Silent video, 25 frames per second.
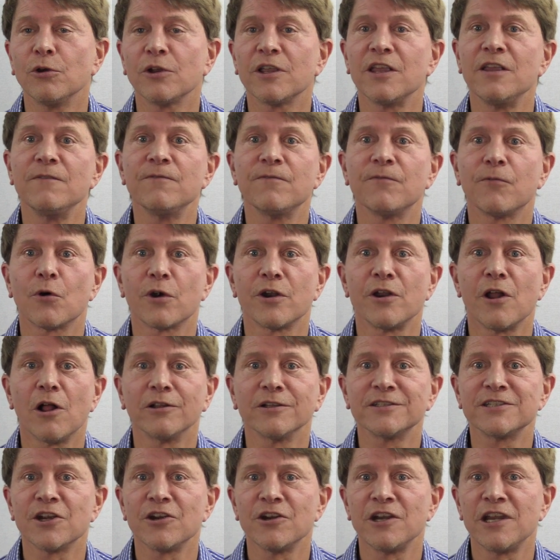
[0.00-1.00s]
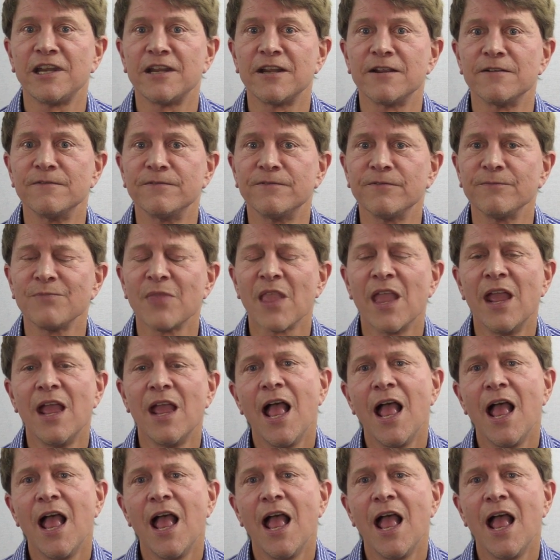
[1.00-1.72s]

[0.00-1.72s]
looking for an alternative.